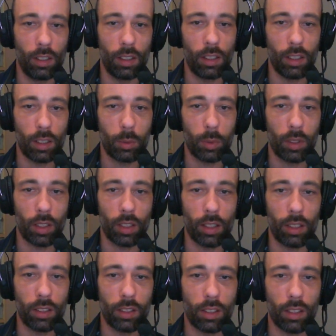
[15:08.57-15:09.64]
And that's
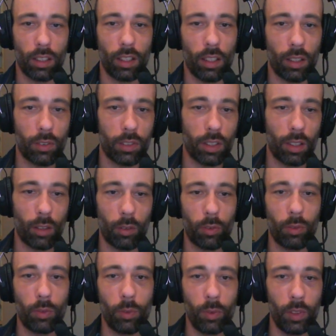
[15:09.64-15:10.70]
because a lot of
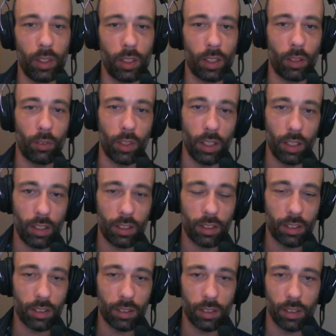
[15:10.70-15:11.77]
stuff we can read,
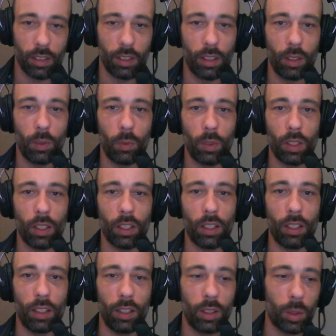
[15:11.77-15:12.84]
we can
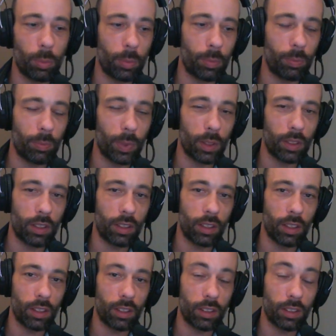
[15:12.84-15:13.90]
interpret
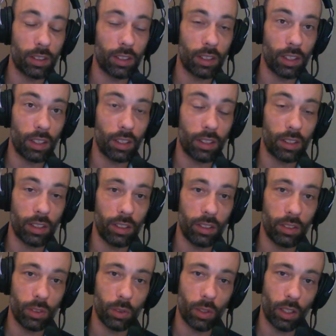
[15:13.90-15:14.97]
it
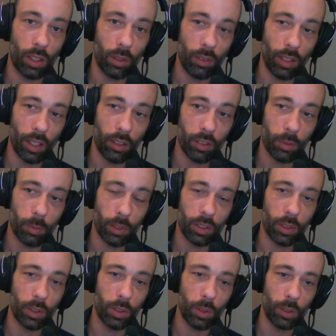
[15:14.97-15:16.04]
into our own lives,
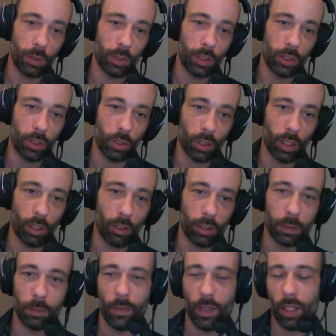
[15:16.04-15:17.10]
but you do it with your,
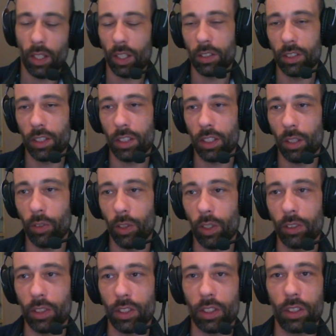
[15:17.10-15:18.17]
because they say it
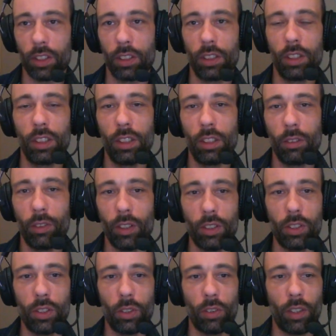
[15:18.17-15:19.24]
filters.
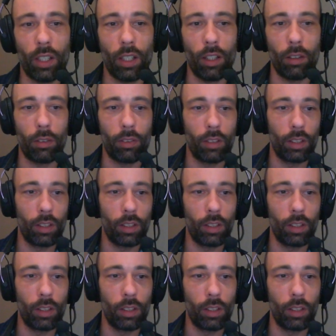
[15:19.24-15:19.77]
Filters you already have.